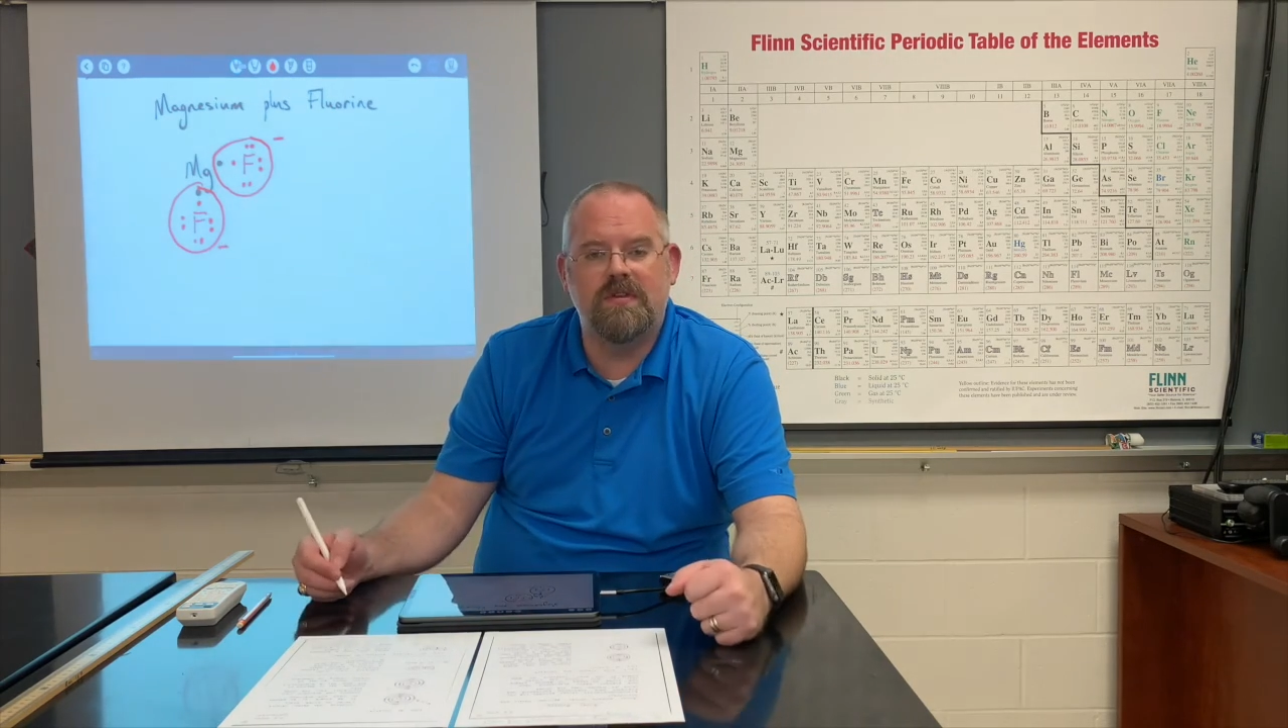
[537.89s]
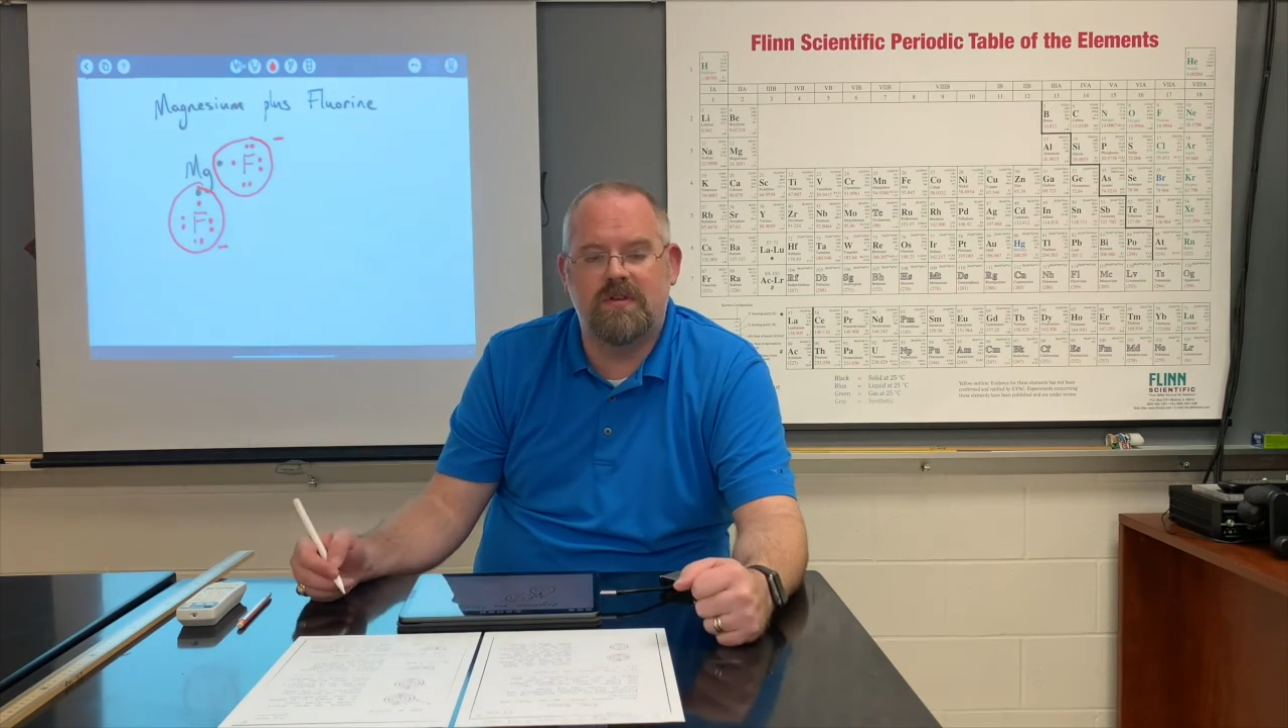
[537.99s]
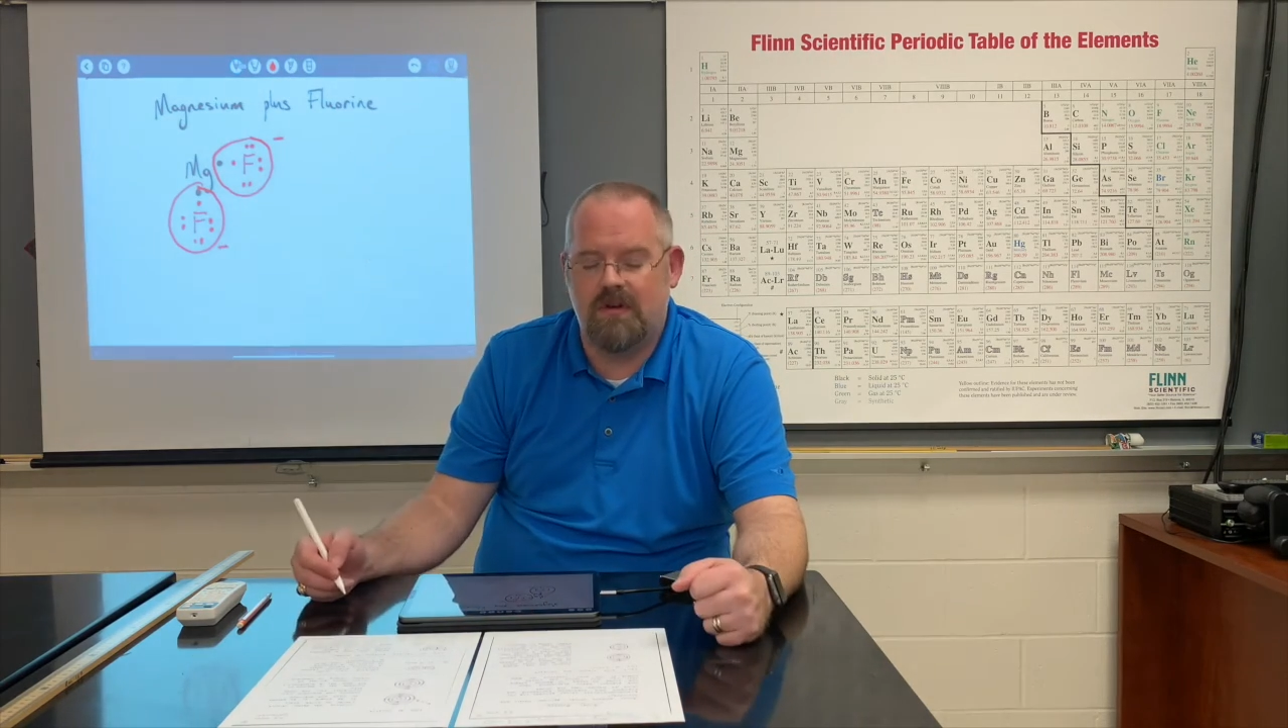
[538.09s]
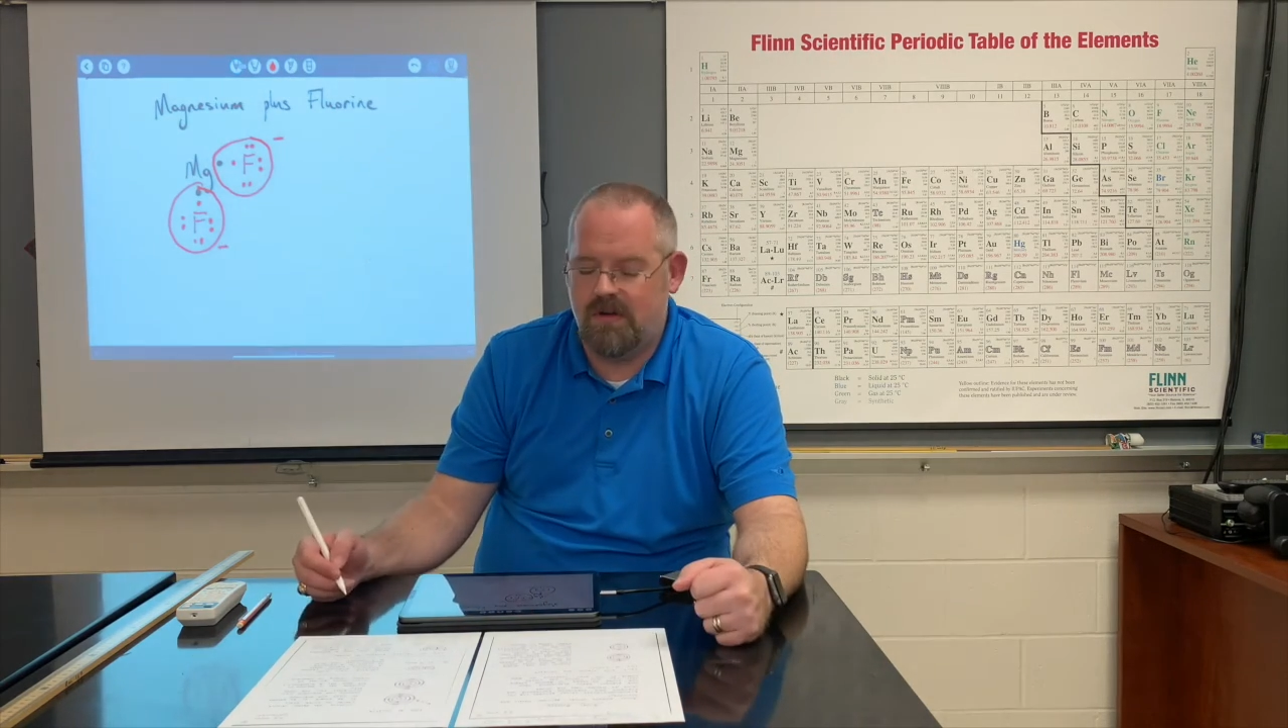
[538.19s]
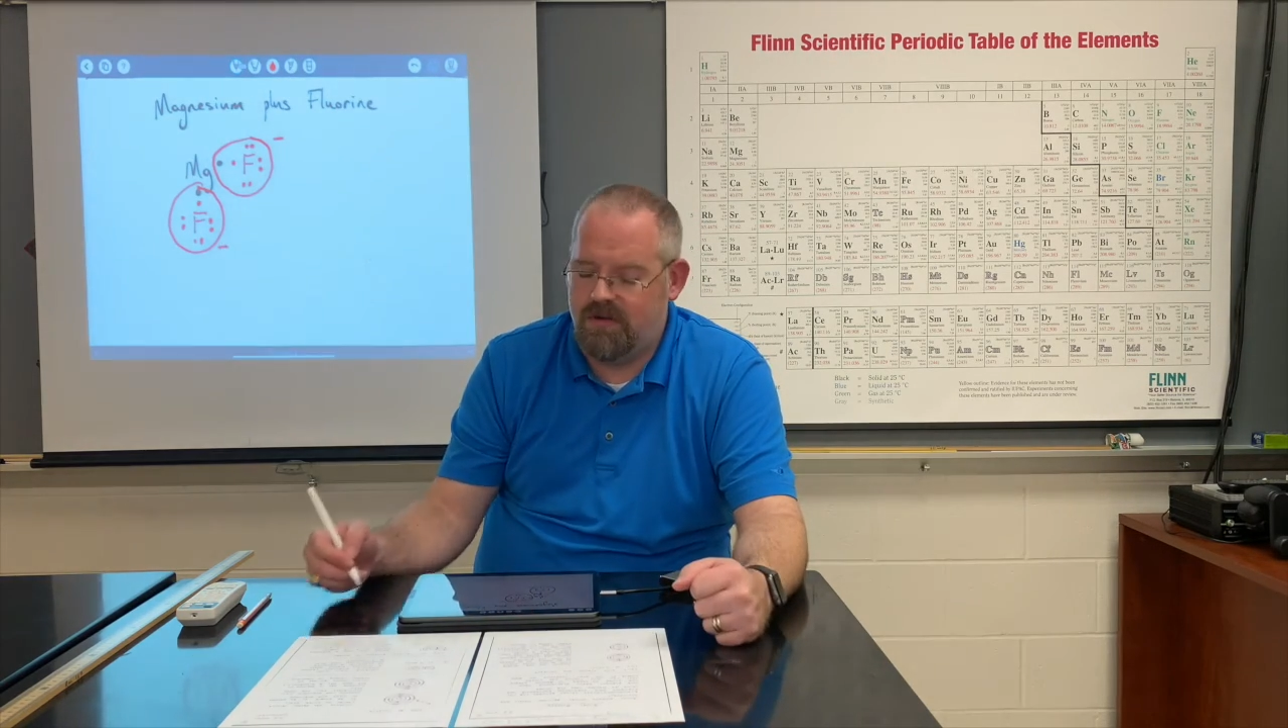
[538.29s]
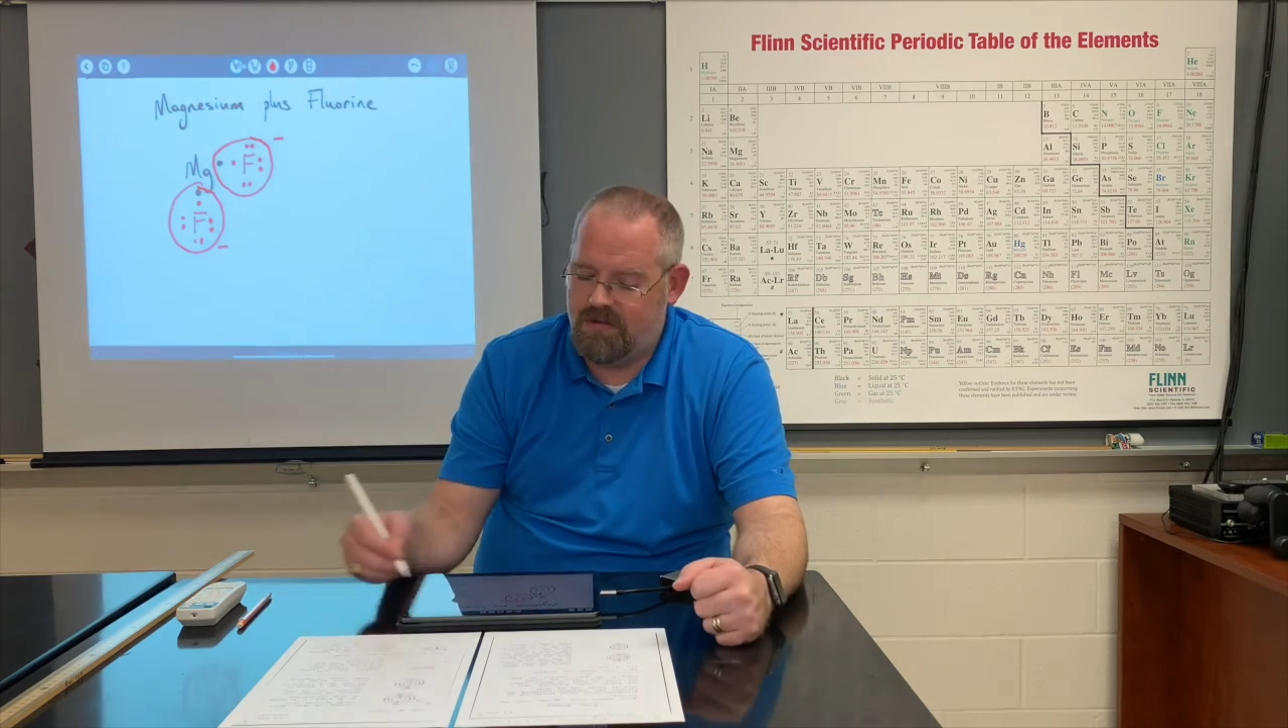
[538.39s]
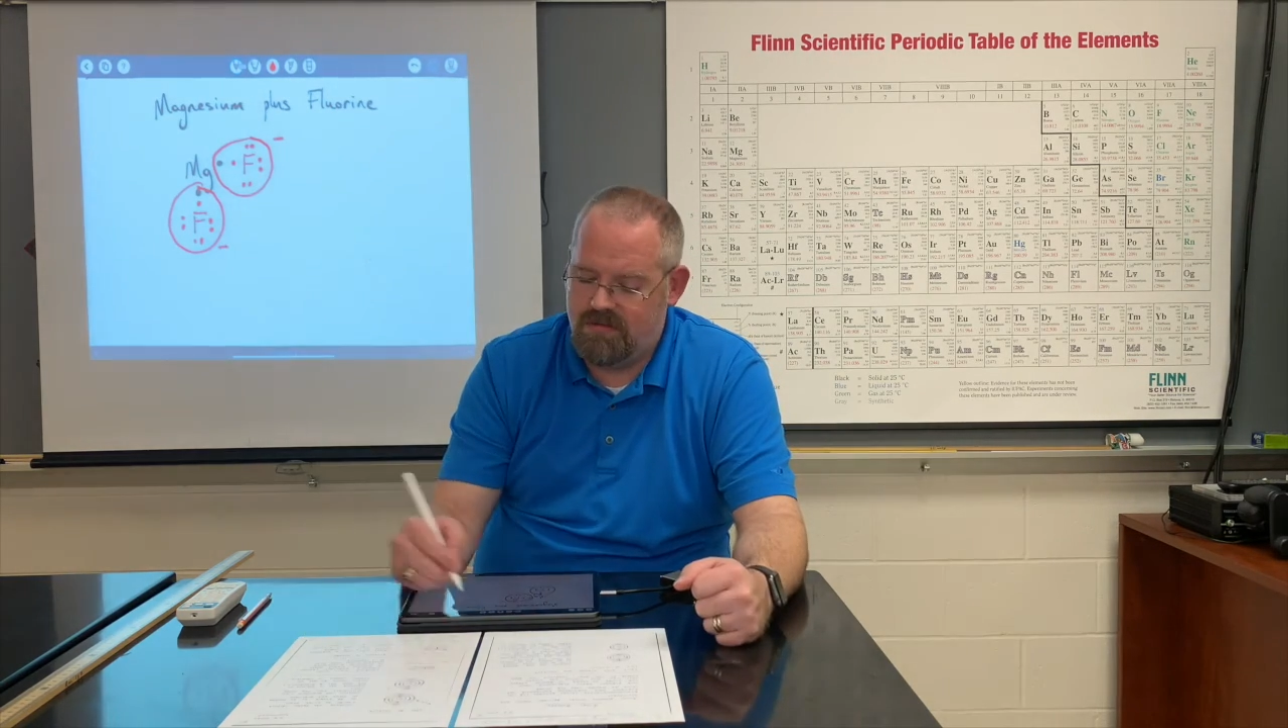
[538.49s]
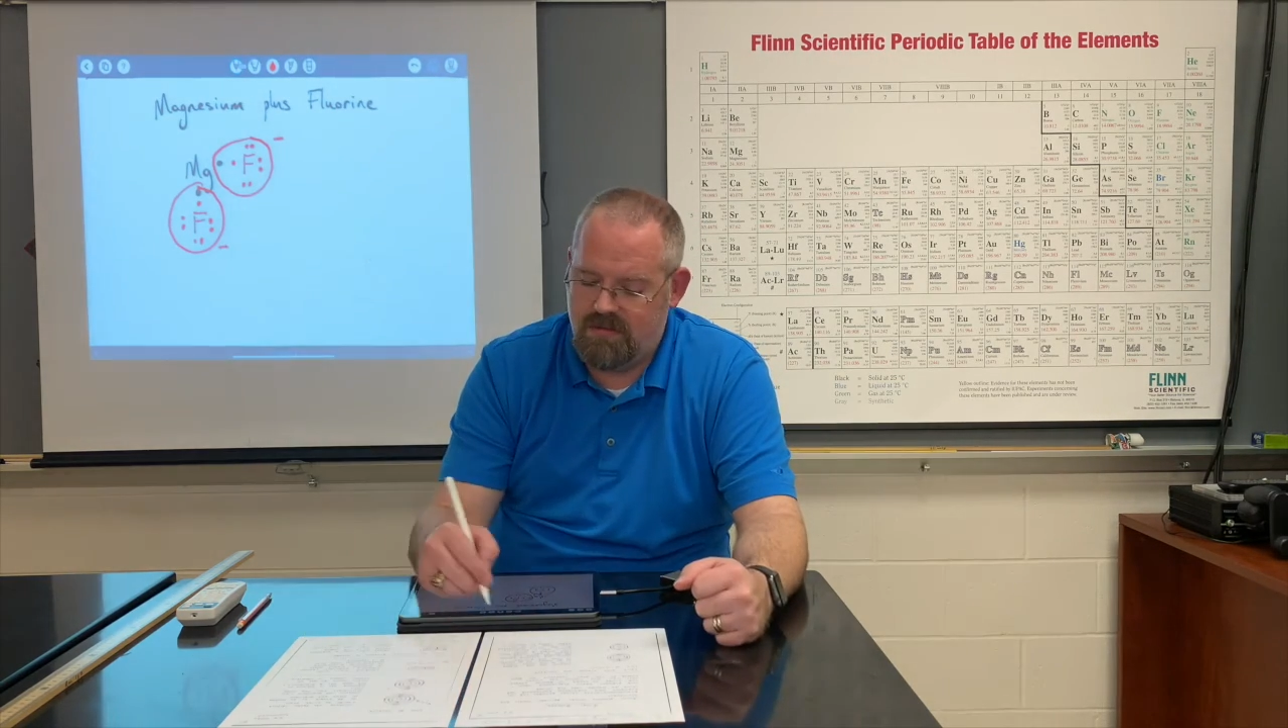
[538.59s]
charge.